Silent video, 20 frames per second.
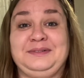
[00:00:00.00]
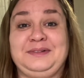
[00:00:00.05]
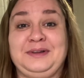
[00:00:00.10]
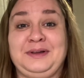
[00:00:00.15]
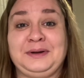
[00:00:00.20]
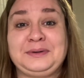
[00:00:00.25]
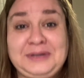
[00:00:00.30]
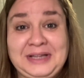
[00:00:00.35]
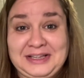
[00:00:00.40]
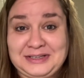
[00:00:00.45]

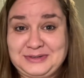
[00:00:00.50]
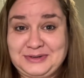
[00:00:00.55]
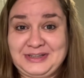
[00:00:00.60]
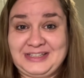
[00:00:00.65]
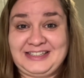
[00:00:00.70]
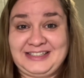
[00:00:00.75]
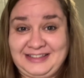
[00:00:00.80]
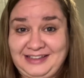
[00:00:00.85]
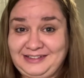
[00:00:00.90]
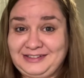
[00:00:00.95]
Okay, so it
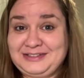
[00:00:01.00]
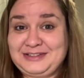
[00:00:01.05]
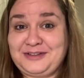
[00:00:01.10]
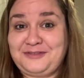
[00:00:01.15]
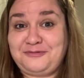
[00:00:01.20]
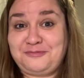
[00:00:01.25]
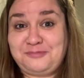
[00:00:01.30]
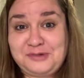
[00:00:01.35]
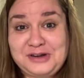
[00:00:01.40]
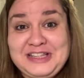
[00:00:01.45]
starts
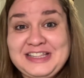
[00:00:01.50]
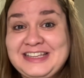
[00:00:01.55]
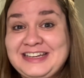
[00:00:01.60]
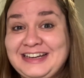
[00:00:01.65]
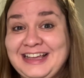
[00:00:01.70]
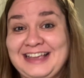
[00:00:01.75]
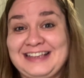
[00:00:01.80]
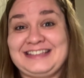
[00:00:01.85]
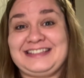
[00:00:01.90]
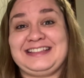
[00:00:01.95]
off pretty
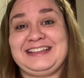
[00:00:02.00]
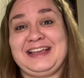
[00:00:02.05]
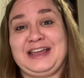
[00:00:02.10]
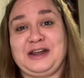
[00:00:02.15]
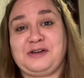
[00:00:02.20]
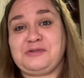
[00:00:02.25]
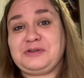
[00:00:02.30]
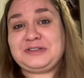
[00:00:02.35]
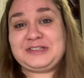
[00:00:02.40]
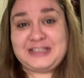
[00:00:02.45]
nicely, and I
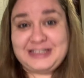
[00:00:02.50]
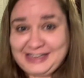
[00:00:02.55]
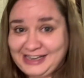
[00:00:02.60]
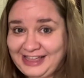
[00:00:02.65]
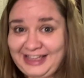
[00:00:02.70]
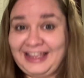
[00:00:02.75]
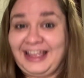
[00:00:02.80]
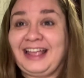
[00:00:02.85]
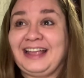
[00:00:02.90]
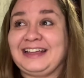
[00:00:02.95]
wasn't
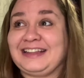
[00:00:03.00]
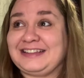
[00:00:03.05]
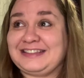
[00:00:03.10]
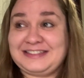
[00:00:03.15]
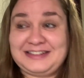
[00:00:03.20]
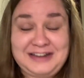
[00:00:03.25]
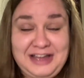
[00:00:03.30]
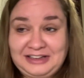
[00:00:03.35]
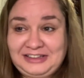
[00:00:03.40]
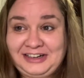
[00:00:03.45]
lying. It's
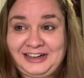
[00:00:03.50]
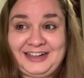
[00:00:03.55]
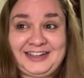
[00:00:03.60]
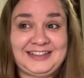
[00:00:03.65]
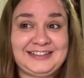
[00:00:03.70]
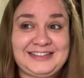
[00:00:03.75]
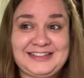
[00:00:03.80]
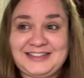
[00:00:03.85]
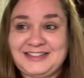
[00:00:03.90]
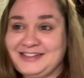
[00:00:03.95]
not
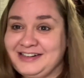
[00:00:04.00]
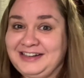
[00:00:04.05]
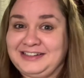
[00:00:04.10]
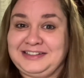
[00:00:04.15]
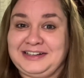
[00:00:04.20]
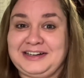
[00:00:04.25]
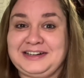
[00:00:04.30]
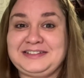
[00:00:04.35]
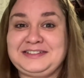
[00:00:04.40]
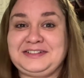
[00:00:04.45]
hard
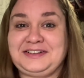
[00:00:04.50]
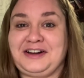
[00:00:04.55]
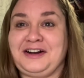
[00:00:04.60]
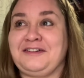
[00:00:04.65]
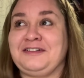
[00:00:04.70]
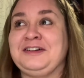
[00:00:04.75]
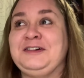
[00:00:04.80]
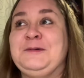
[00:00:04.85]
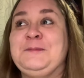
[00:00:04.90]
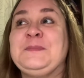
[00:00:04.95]
at all.
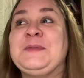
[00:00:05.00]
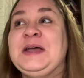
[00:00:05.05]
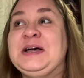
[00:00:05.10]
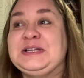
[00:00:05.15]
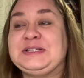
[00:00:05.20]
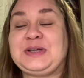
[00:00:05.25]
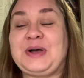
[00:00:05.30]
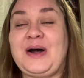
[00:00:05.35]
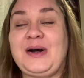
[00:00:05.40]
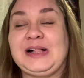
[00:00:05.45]

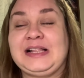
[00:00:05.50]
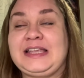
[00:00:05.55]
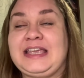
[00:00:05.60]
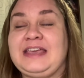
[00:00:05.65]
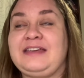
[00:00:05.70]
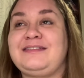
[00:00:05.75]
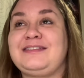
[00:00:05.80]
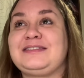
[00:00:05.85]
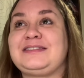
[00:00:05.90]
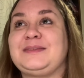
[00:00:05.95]
So I'll
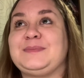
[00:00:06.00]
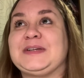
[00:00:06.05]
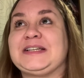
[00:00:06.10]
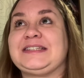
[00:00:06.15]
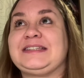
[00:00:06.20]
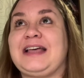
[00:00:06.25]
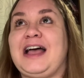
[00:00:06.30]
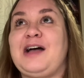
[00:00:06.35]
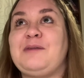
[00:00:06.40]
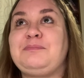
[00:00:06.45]
give you some
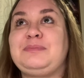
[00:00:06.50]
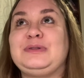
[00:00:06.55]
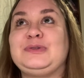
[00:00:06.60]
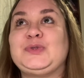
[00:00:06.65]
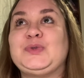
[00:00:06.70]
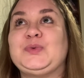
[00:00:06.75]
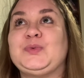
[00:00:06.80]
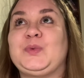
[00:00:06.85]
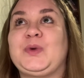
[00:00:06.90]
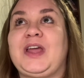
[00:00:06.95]

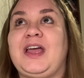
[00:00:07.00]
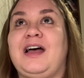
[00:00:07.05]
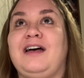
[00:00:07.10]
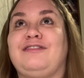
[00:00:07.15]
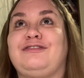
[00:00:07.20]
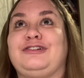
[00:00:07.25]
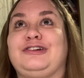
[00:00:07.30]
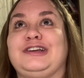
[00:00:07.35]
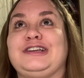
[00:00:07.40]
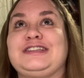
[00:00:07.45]
examples. We have,
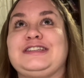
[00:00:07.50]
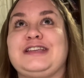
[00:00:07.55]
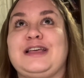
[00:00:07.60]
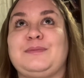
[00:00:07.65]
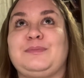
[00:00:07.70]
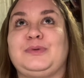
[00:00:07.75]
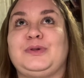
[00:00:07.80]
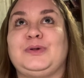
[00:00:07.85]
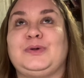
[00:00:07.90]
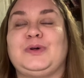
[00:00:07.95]
for
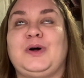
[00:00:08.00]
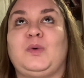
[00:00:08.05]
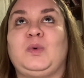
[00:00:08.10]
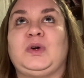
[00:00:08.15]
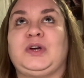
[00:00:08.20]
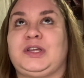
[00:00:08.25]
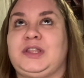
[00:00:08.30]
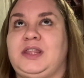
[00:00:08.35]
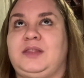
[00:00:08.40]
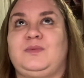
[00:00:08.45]
example, a
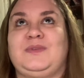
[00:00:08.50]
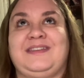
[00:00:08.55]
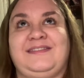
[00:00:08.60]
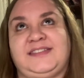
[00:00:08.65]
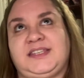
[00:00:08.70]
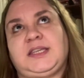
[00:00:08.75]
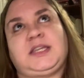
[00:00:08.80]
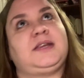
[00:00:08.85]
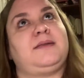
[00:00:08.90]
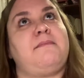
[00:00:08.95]
word that we've
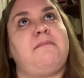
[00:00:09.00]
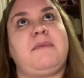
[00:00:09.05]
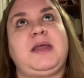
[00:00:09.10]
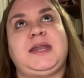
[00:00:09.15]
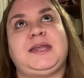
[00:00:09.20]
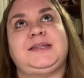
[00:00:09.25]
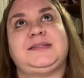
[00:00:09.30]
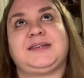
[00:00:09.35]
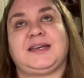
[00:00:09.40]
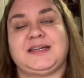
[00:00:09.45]
seen
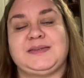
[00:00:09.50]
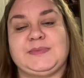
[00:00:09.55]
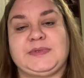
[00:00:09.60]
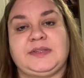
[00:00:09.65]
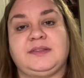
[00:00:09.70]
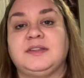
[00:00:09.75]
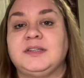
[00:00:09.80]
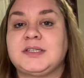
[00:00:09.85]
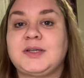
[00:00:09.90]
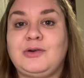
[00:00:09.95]
many times
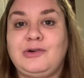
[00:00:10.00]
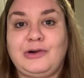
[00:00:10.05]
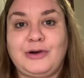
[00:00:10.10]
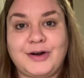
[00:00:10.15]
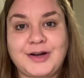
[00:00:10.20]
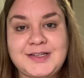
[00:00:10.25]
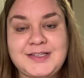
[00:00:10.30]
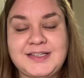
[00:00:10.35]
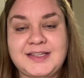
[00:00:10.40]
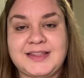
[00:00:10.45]
in this
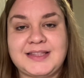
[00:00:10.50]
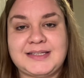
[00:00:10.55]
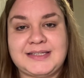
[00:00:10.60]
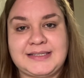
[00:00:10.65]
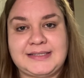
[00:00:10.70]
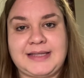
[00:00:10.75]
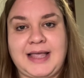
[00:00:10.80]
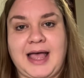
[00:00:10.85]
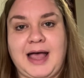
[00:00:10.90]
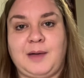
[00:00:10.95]
course, and this
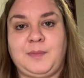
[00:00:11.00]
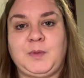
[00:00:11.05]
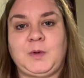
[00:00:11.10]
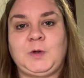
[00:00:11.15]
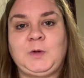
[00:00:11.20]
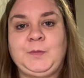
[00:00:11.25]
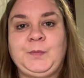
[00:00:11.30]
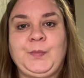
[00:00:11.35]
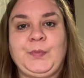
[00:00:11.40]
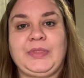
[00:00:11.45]
is
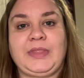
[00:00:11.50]
apple.